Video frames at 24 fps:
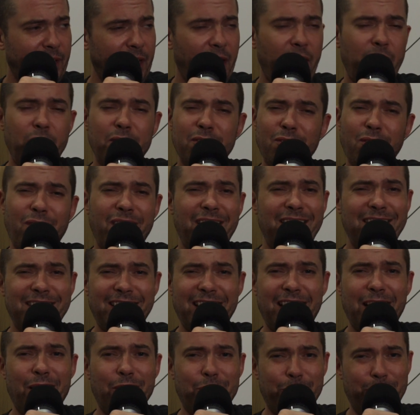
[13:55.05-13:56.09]
I know it's not in his
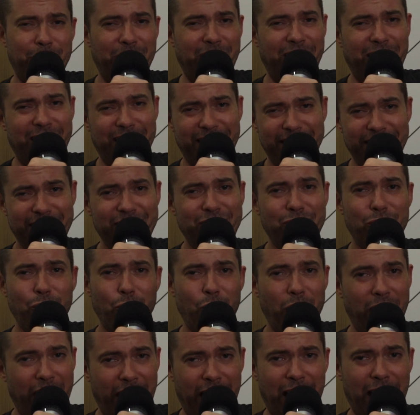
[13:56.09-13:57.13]
house, but, this is
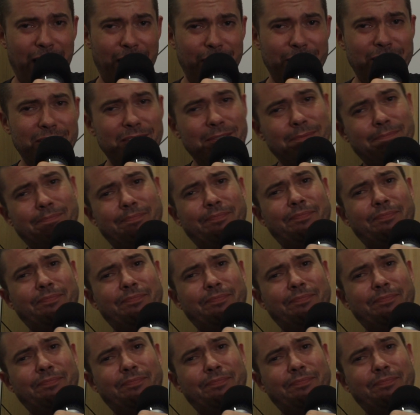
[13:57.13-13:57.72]
your house.